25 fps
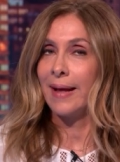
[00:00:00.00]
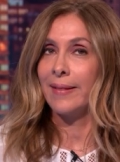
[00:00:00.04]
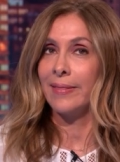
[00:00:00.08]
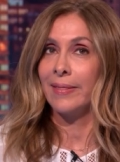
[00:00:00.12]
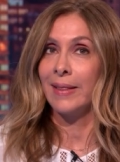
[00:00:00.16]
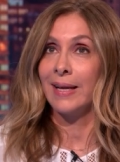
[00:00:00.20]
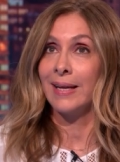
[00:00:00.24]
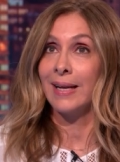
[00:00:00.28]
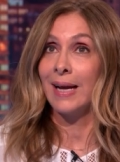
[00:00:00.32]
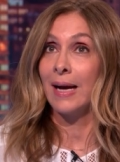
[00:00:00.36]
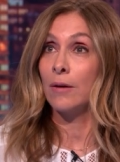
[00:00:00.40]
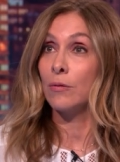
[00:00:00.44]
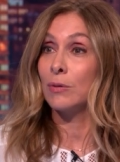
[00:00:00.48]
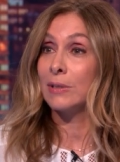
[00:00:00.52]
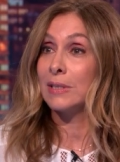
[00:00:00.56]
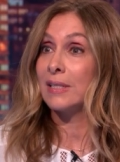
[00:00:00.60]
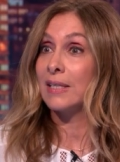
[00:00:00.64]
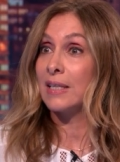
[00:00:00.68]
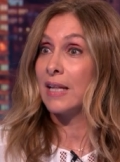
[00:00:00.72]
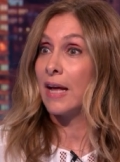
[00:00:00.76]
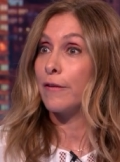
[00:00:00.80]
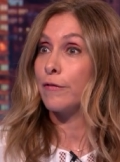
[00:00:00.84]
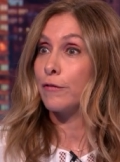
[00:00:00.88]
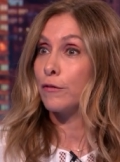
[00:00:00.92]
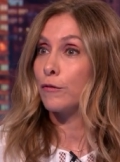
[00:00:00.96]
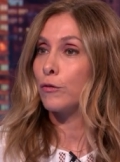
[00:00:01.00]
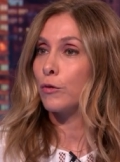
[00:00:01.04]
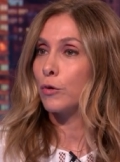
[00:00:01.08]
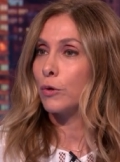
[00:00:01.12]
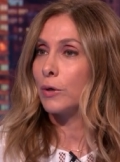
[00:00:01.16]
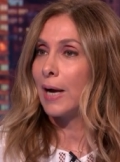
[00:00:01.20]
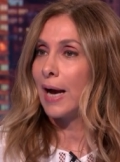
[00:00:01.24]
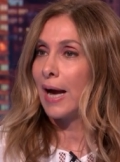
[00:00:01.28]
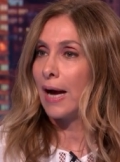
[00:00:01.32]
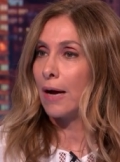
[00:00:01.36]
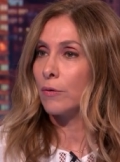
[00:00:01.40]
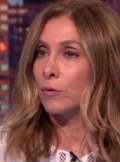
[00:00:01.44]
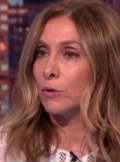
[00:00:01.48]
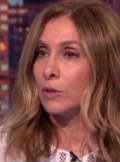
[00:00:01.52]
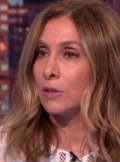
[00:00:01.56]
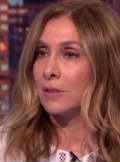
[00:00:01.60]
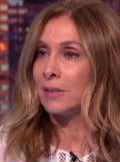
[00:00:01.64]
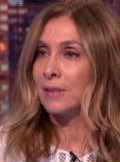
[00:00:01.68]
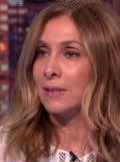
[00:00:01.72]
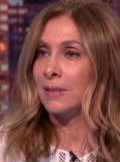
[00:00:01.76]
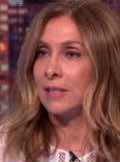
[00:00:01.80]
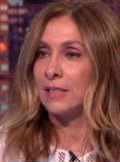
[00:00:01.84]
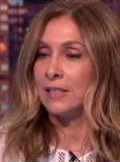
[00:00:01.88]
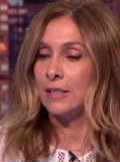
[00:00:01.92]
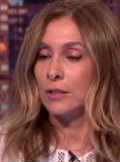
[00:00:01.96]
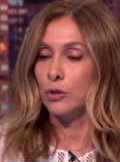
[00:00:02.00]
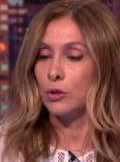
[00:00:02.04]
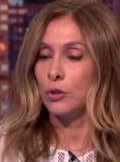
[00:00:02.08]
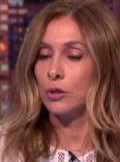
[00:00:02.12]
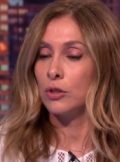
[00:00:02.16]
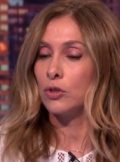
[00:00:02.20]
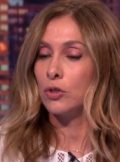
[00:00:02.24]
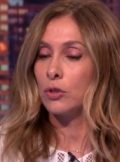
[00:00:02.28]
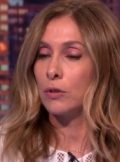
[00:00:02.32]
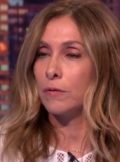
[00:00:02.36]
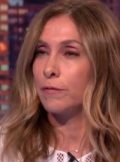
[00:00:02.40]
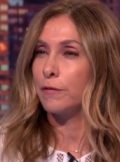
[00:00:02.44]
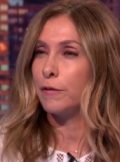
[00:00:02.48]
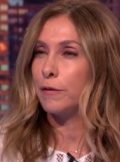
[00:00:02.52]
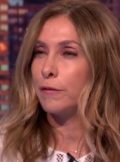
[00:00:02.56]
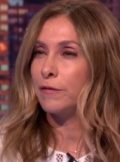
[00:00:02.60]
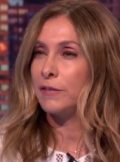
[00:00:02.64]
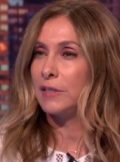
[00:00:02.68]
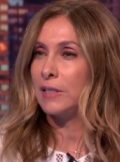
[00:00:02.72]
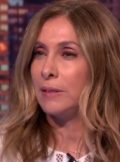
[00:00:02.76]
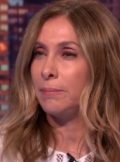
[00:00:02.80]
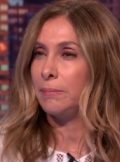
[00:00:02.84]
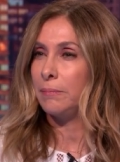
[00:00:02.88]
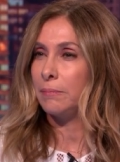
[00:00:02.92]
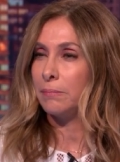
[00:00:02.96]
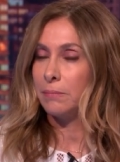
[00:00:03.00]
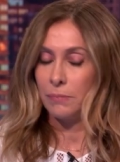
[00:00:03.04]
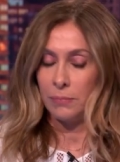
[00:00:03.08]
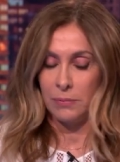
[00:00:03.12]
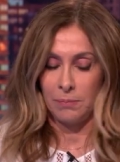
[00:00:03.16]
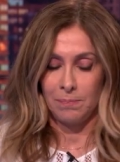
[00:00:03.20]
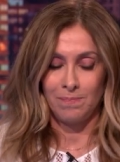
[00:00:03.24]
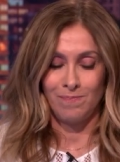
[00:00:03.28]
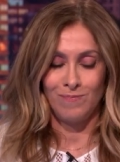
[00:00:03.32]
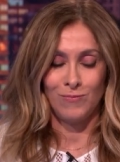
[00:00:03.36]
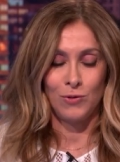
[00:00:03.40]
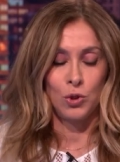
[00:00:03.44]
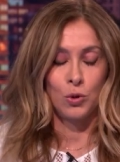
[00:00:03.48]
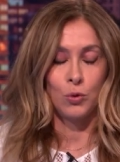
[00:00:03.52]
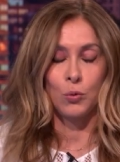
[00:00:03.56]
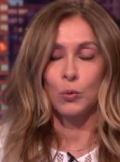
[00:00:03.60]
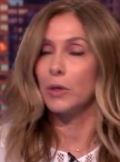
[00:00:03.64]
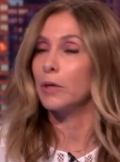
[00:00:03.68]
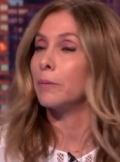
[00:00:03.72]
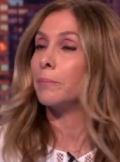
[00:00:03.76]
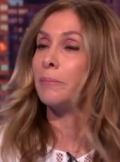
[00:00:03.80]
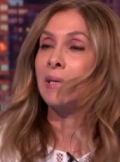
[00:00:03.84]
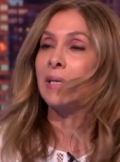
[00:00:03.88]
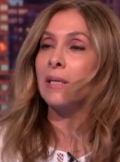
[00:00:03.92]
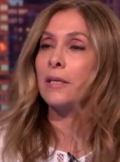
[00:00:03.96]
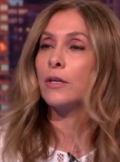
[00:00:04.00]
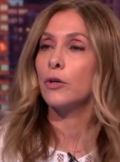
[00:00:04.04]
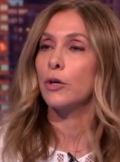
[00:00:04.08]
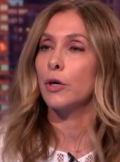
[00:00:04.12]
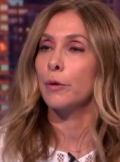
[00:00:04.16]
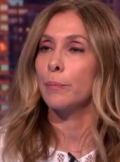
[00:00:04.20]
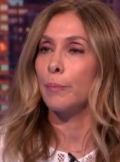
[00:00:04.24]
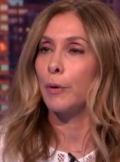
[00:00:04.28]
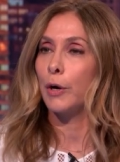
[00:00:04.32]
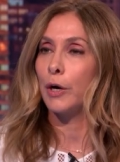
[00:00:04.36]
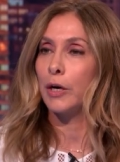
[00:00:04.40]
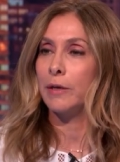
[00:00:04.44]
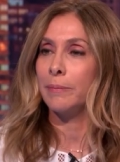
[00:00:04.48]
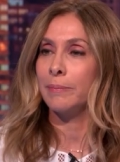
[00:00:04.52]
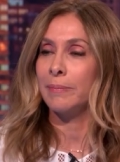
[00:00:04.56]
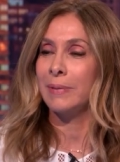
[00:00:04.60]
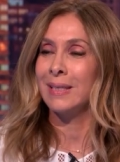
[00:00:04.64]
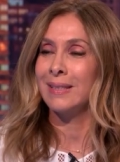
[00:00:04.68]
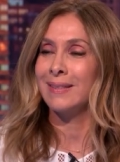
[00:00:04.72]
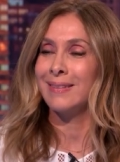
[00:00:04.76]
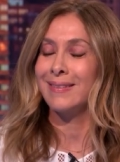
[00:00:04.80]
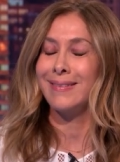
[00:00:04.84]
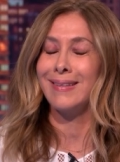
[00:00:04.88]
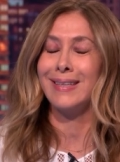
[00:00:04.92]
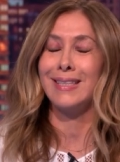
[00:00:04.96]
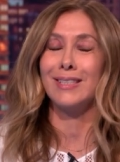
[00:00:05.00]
And then I was left for hours. They searched a 50 square meter apartment.